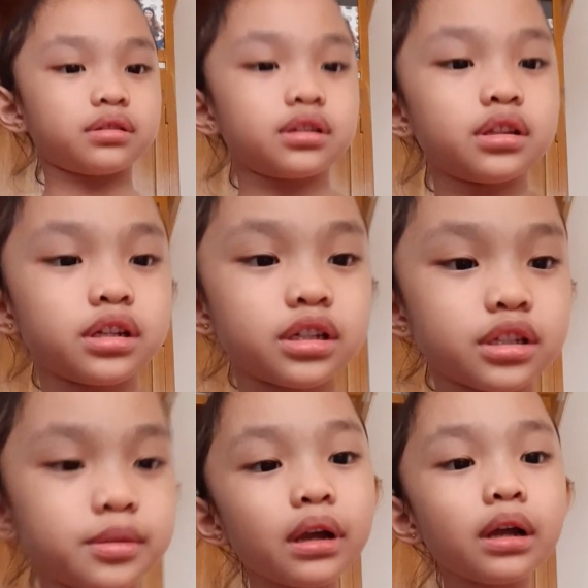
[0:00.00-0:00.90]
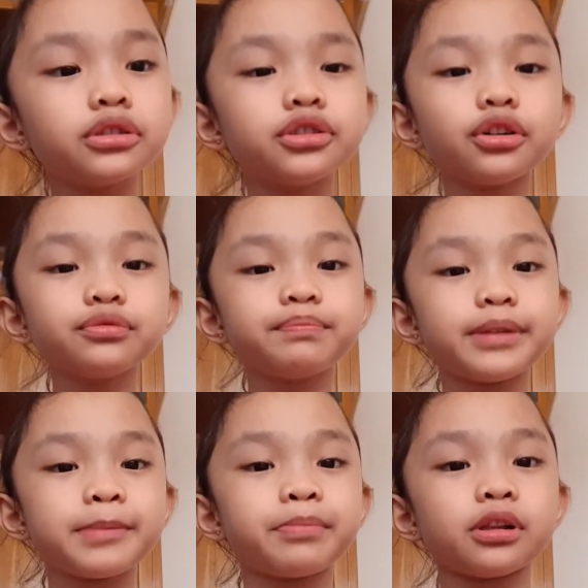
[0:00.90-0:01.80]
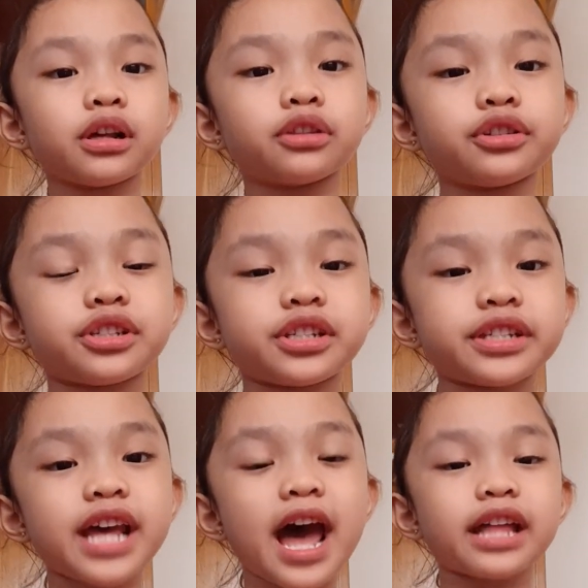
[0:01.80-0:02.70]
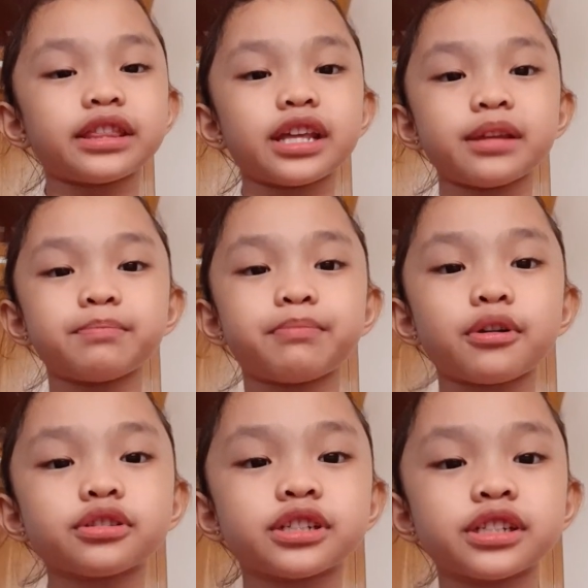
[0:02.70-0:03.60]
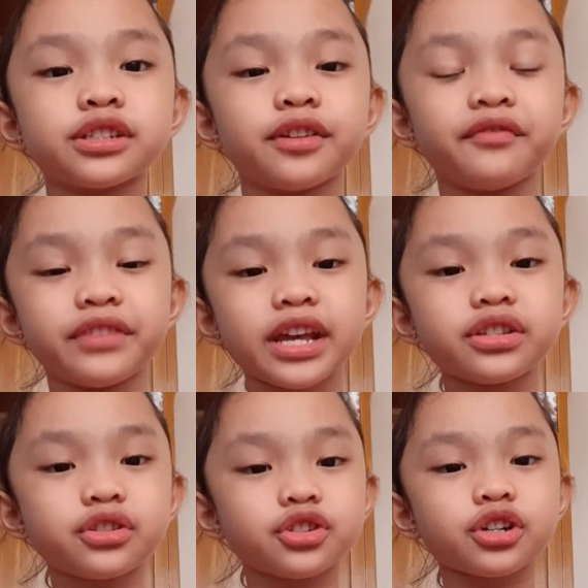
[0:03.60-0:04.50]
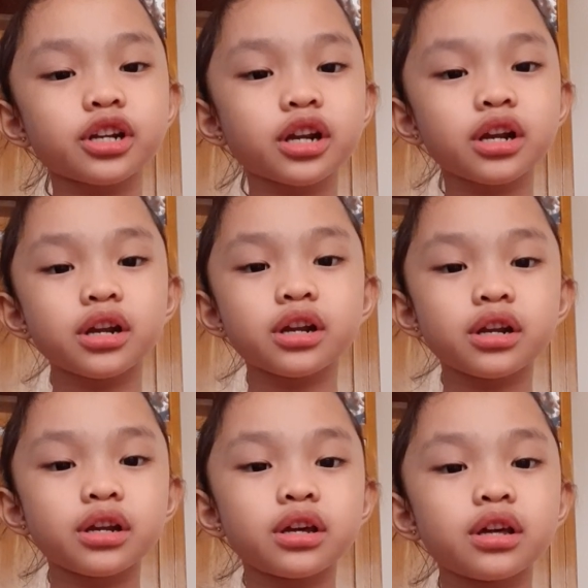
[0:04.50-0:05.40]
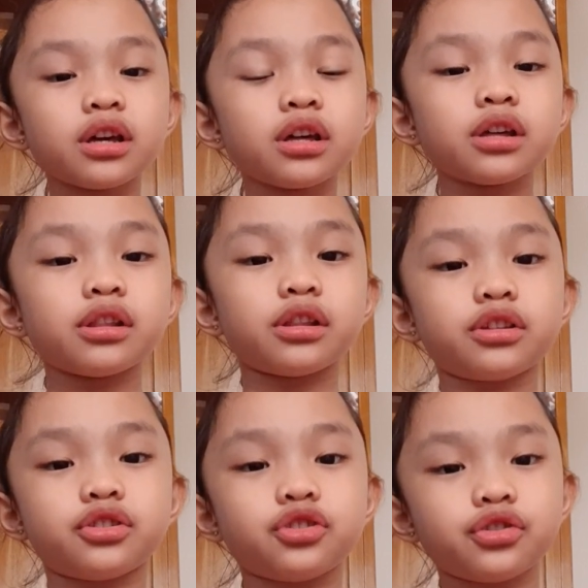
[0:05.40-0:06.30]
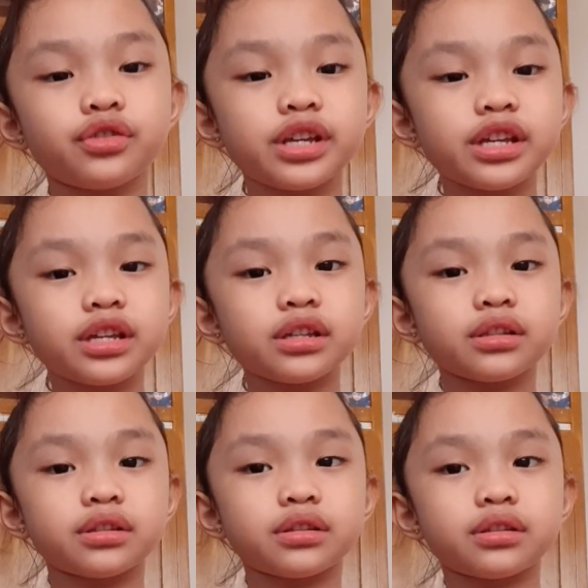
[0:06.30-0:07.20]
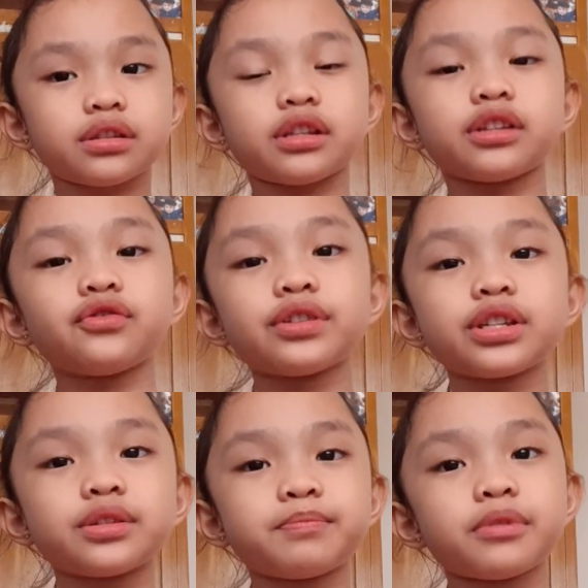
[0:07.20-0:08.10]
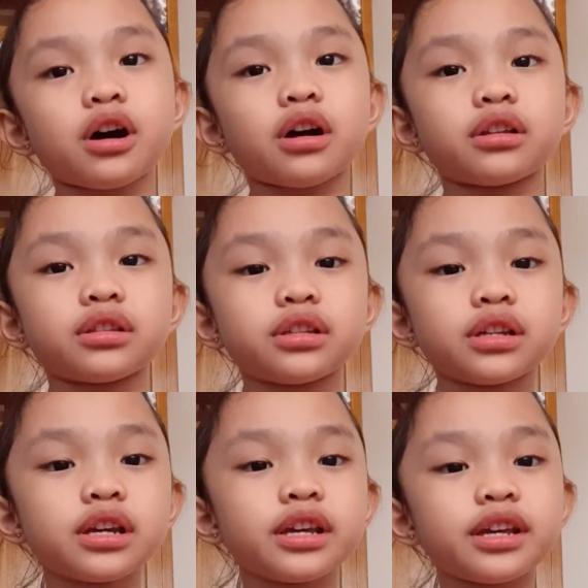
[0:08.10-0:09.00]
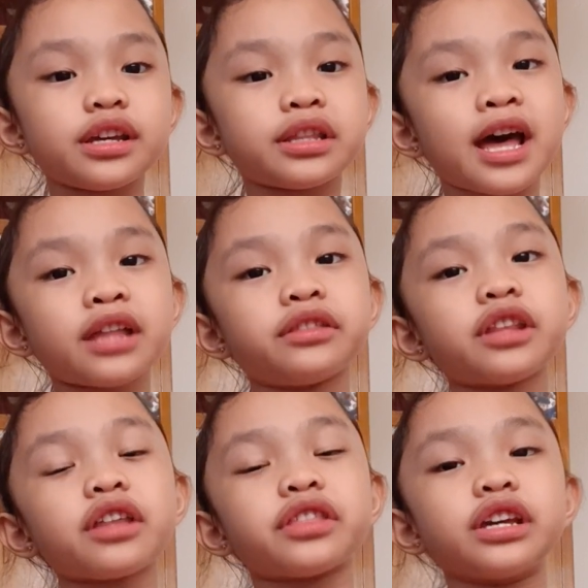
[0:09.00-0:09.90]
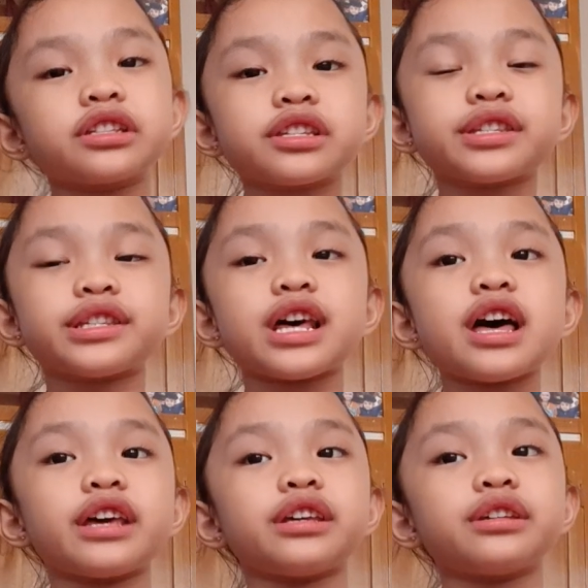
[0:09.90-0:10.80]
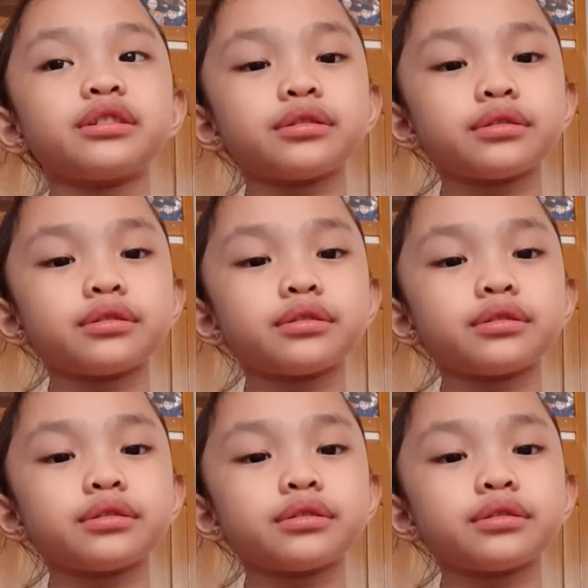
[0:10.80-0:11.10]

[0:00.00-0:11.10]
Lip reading: "Cities. Don't people understand the importance of nature?" The tree didn't respond. It had nothing to say.